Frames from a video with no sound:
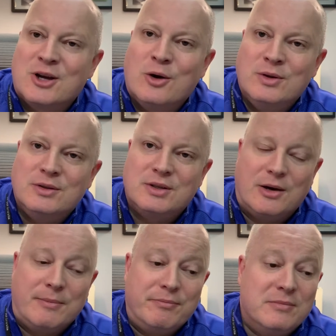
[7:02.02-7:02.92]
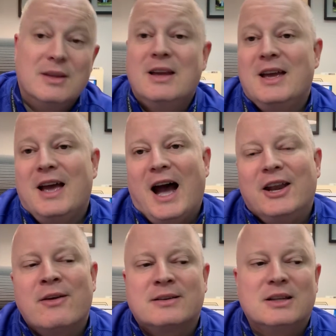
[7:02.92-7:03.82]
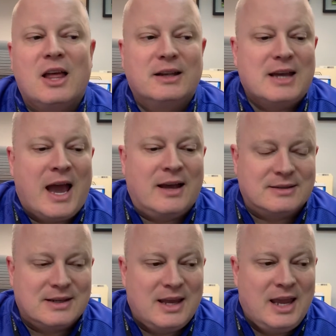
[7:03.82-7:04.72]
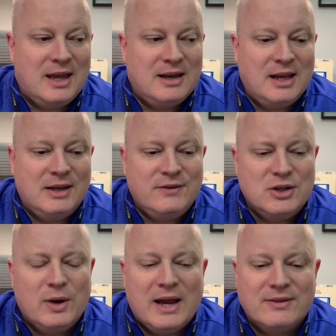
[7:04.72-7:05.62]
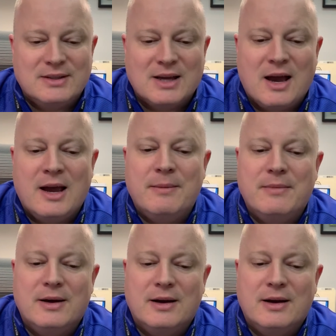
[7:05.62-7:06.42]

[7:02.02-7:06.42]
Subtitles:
are going. So I know that's a lot to ask, and if you don't have the time,